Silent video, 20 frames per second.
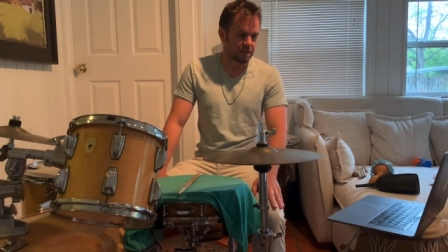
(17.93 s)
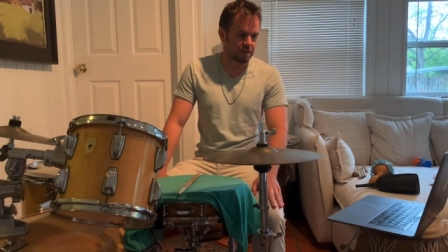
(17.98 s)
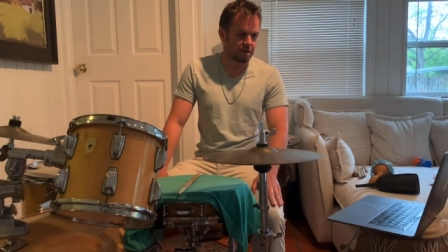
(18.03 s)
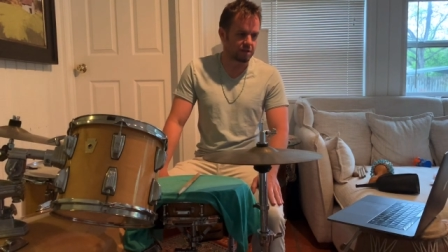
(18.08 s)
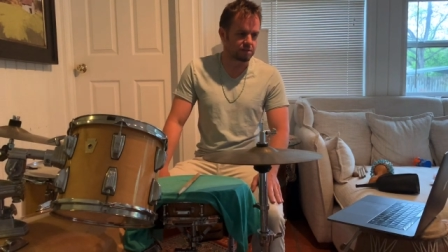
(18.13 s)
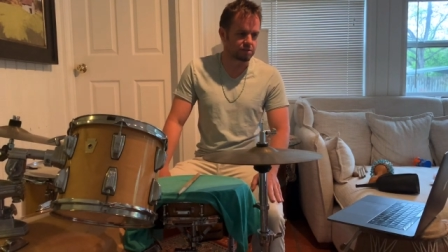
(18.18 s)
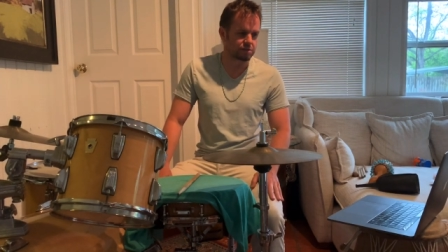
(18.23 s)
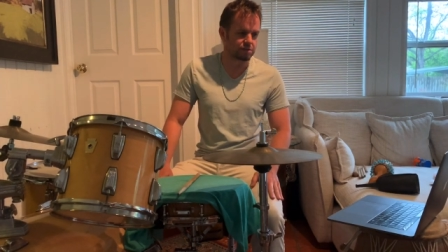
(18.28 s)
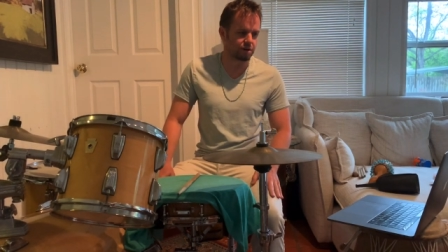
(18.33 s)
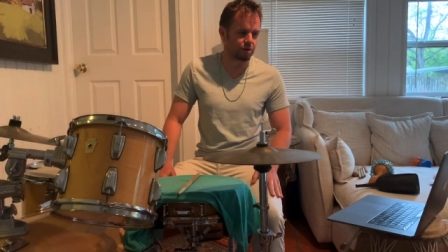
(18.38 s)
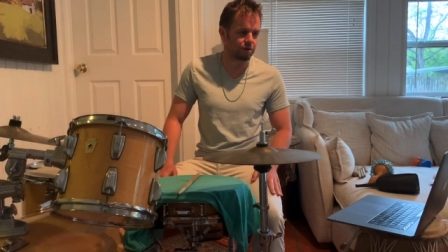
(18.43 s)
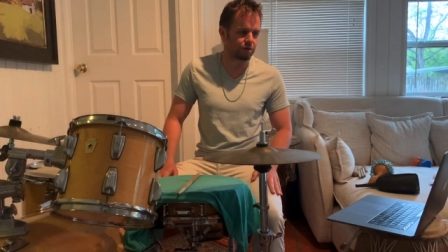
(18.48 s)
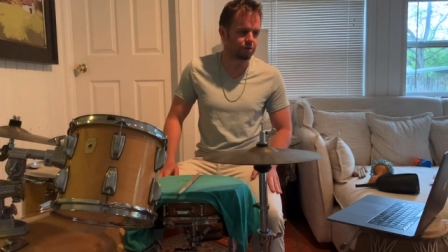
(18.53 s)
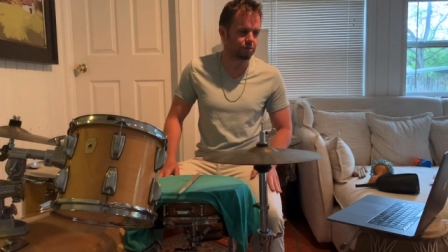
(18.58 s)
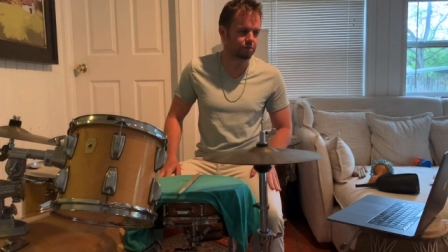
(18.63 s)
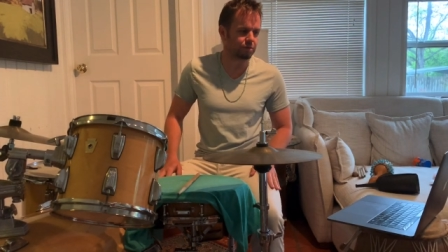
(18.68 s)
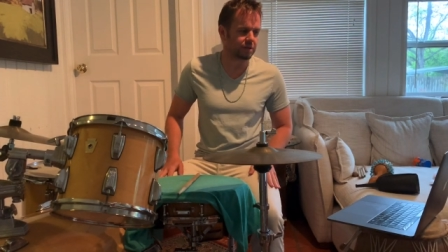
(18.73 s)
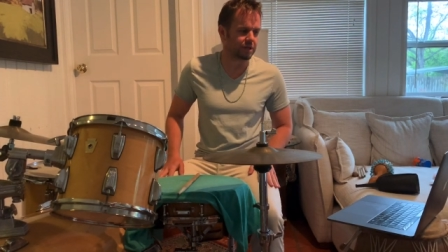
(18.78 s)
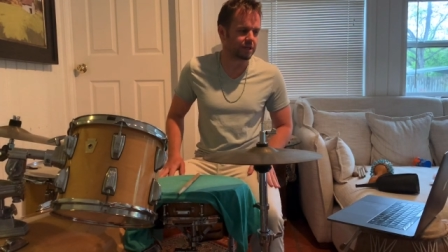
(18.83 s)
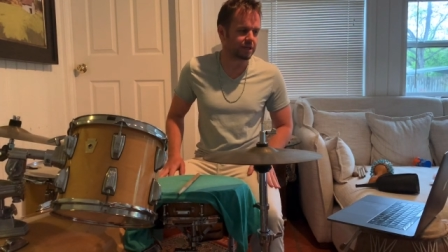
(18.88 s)

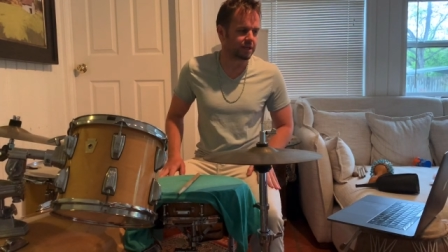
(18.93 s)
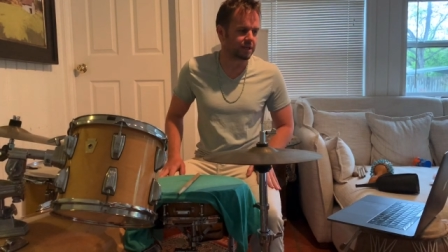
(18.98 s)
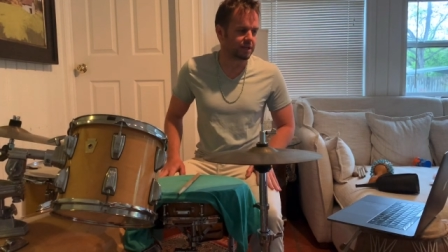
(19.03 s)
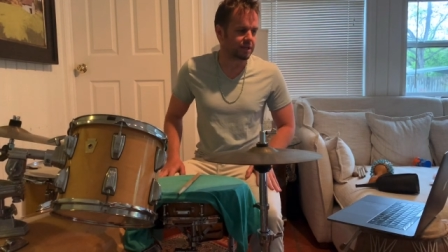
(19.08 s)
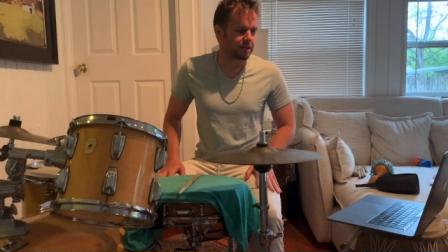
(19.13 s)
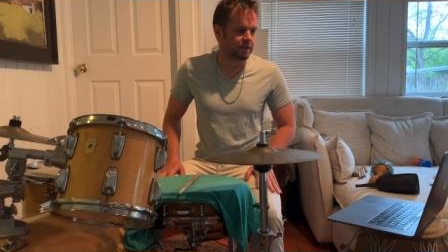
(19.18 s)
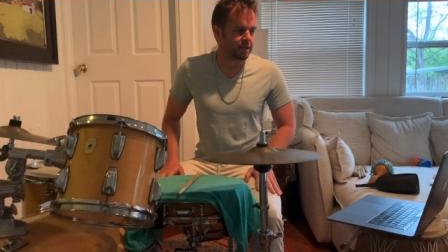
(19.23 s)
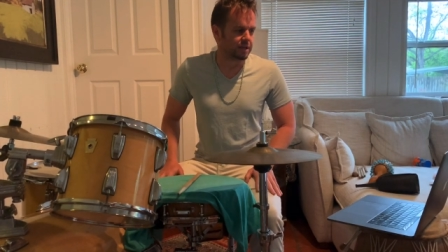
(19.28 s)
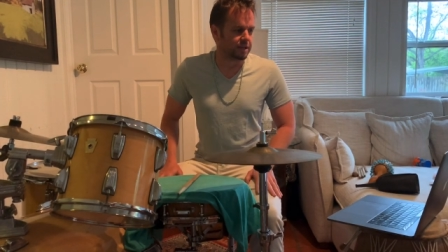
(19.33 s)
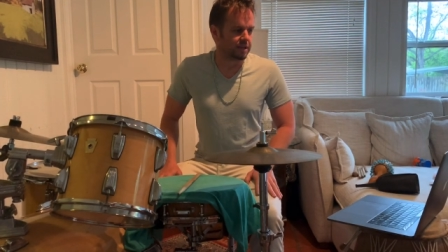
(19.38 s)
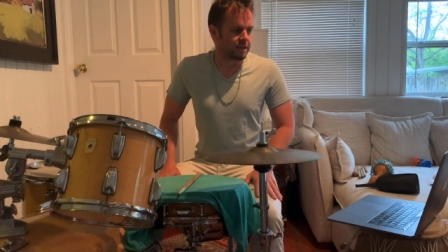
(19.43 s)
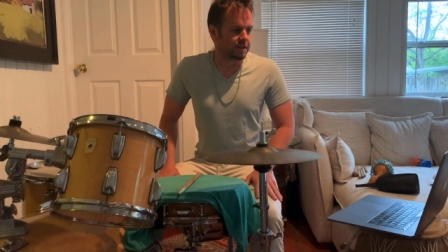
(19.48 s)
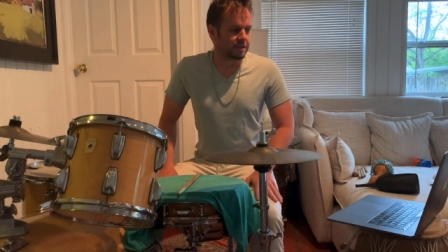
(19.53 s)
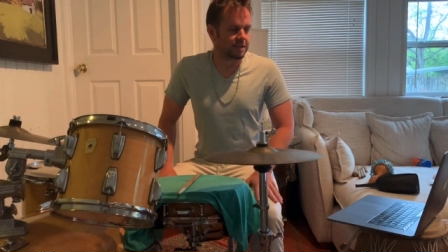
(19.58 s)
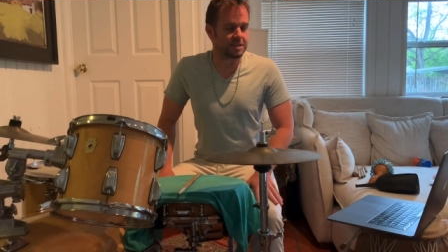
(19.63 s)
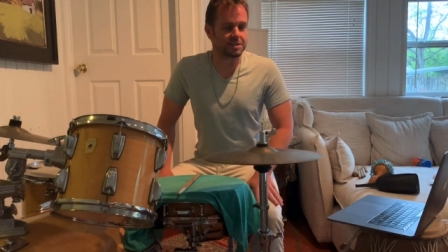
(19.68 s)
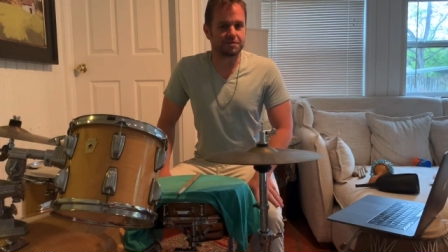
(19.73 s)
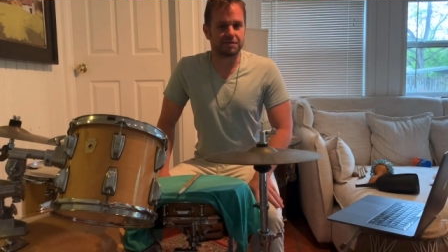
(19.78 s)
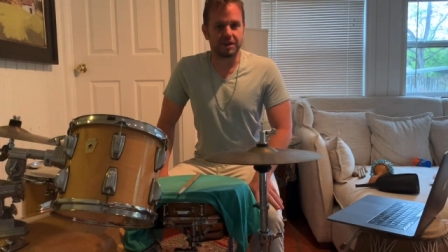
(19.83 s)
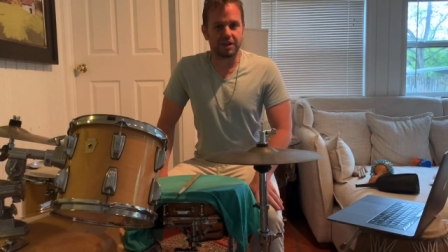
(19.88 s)
So
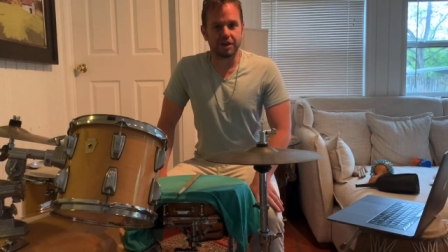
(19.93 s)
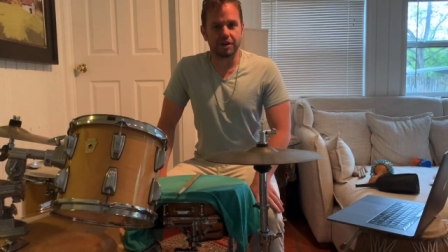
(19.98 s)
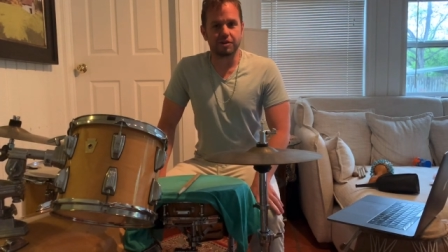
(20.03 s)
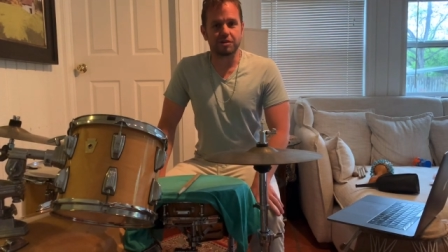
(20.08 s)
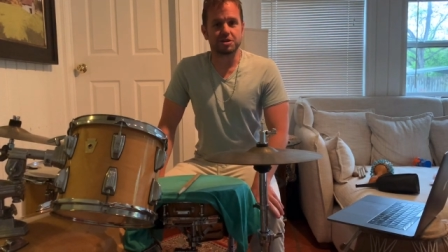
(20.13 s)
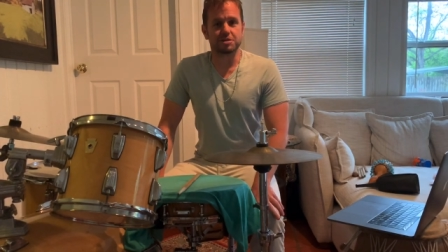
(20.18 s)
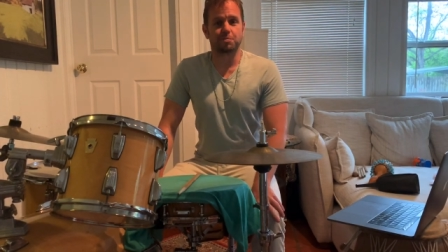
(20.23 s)
this video is